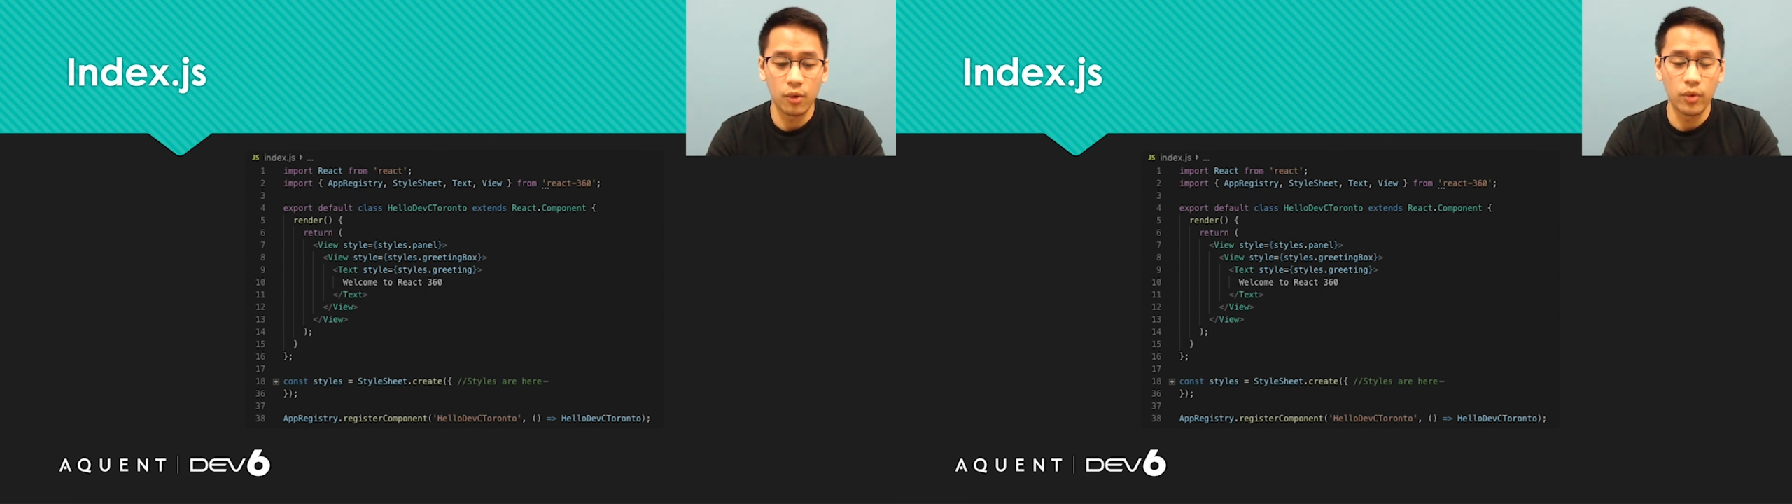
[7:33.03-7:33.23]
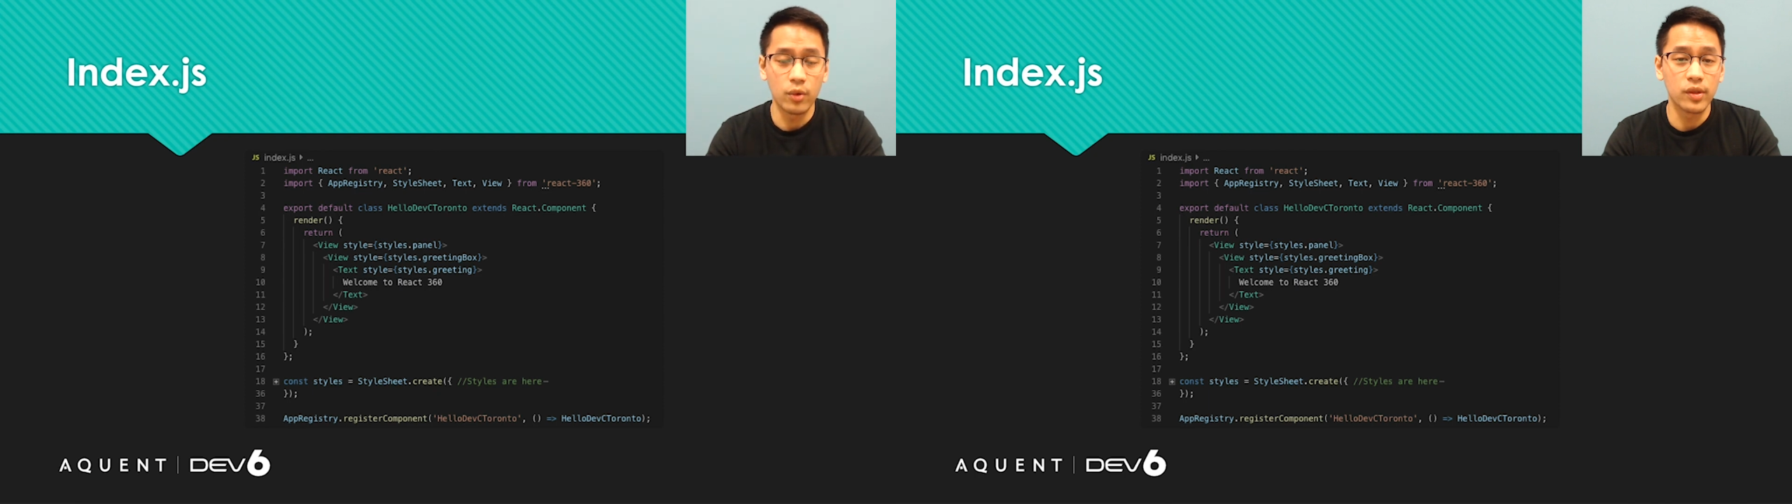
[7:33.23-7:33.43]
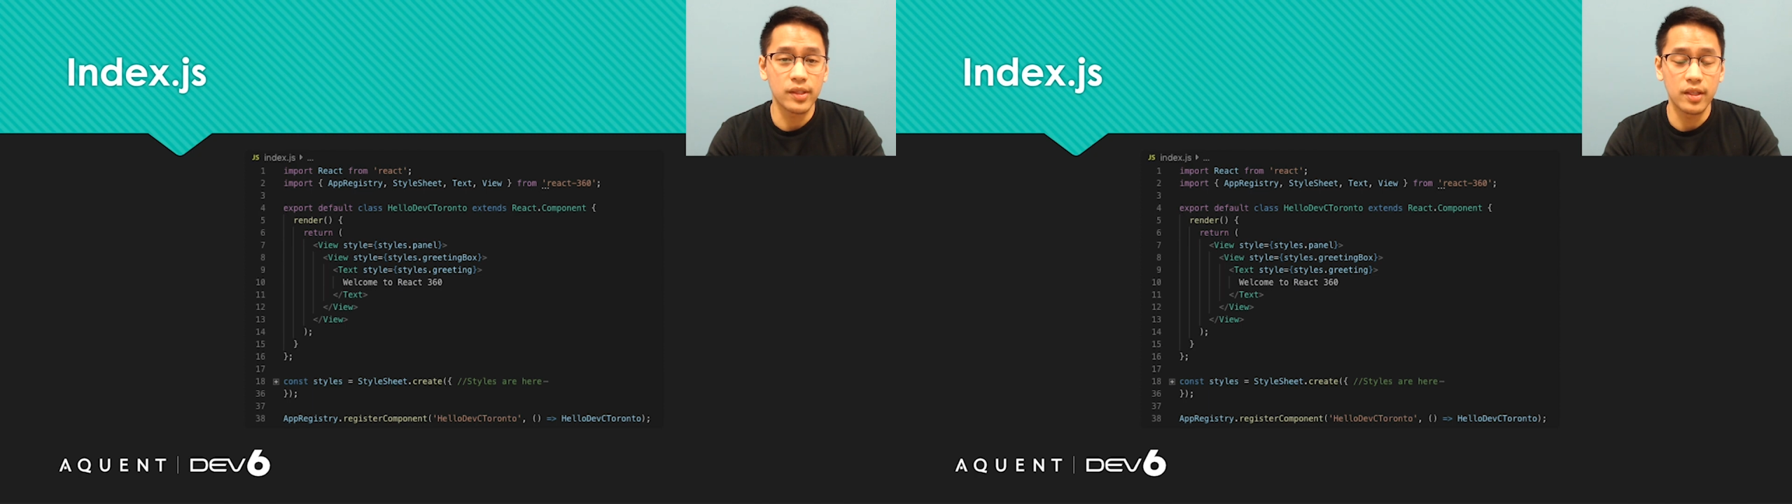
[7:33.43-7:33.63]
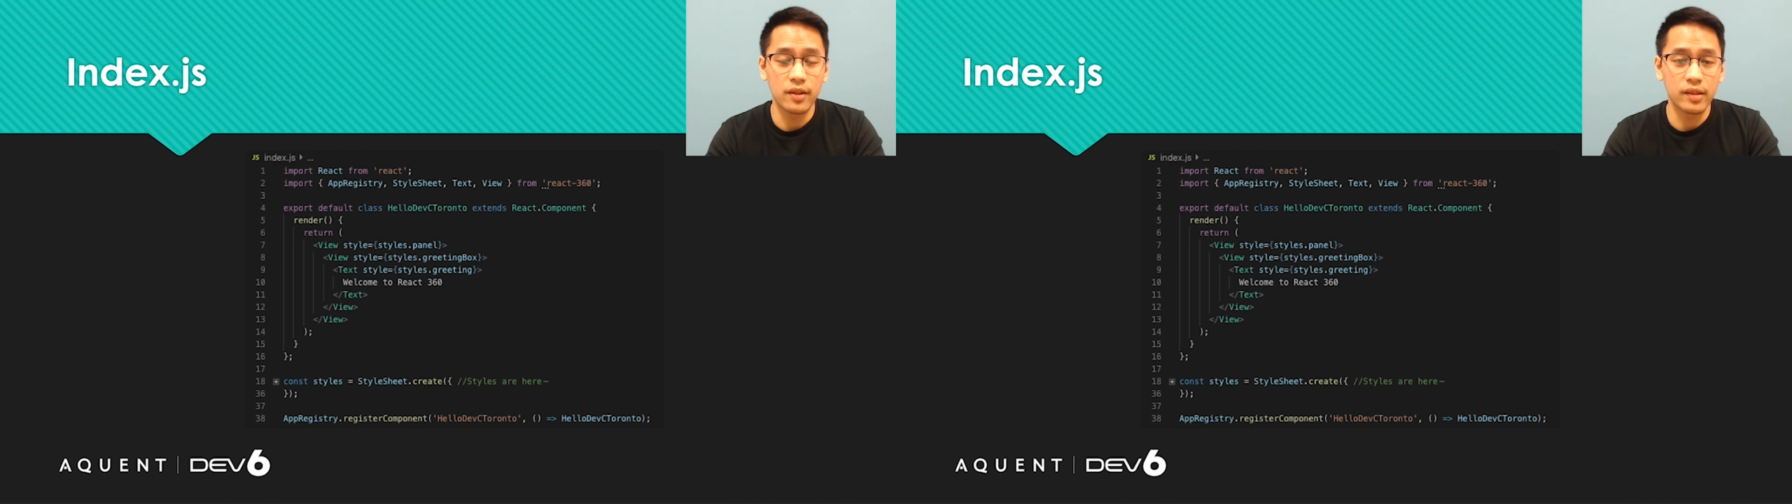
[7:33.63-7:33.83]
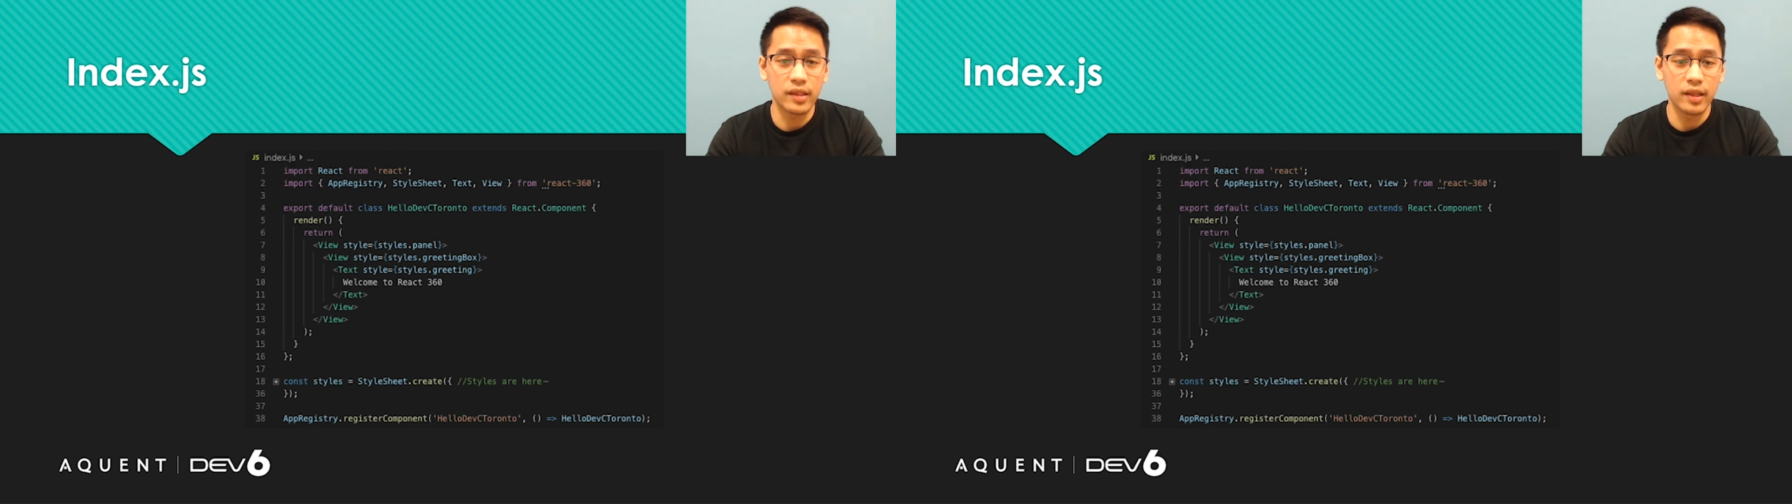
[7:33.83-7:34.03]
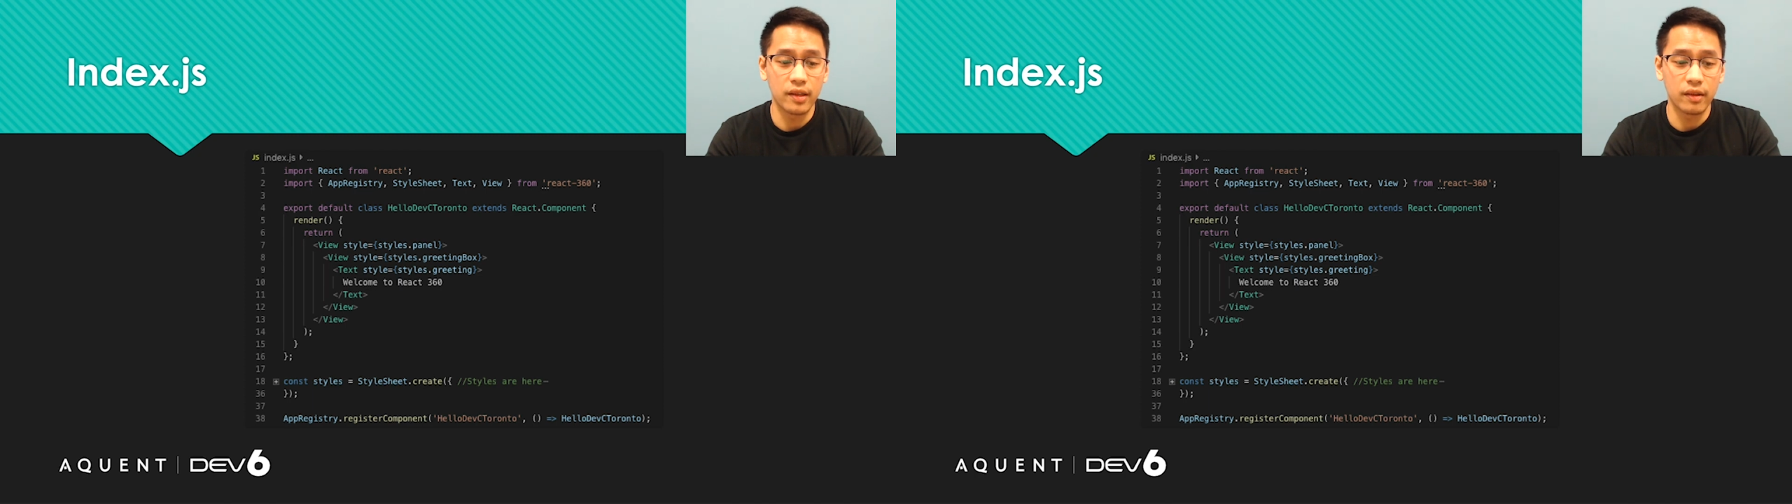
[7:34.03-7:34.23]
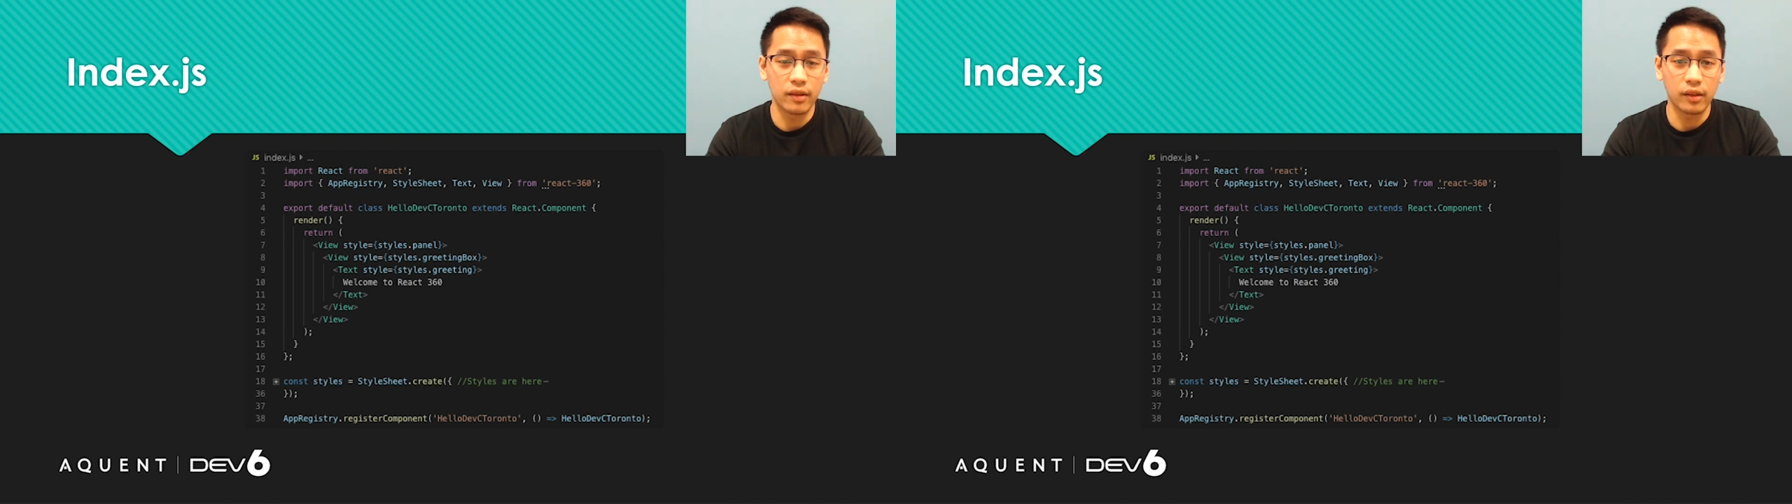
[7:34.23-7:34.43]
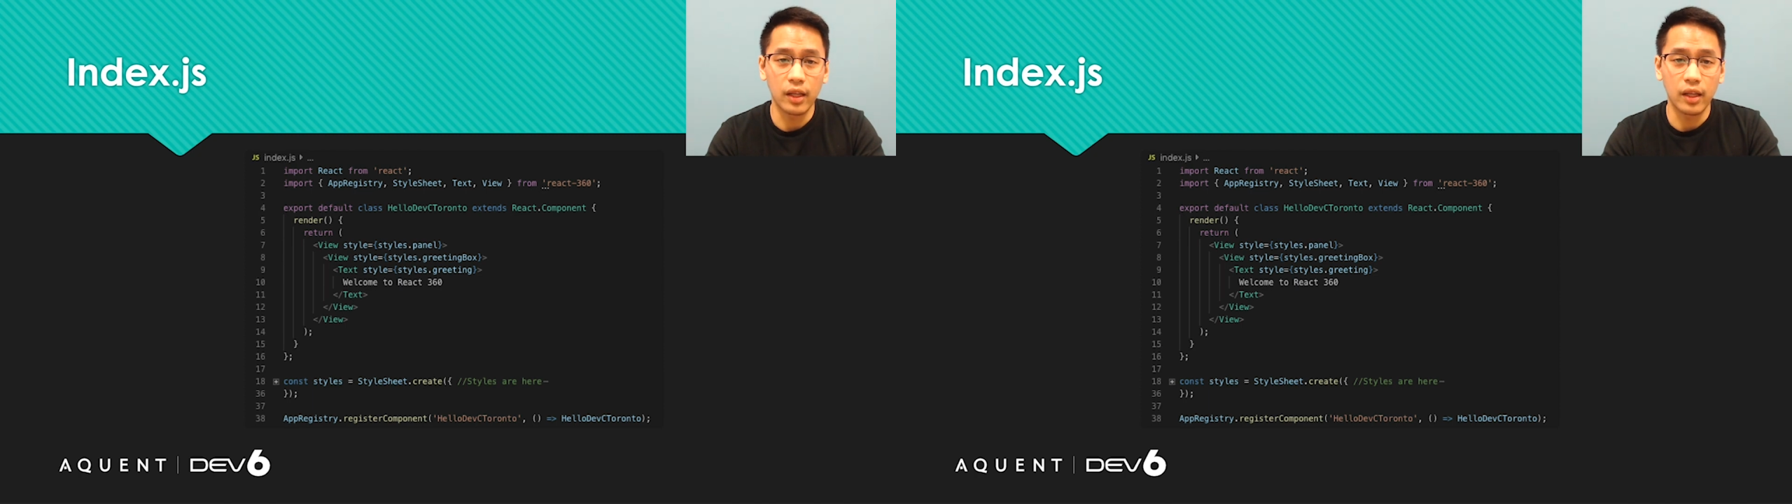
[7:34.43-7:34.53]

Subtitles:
we will see this in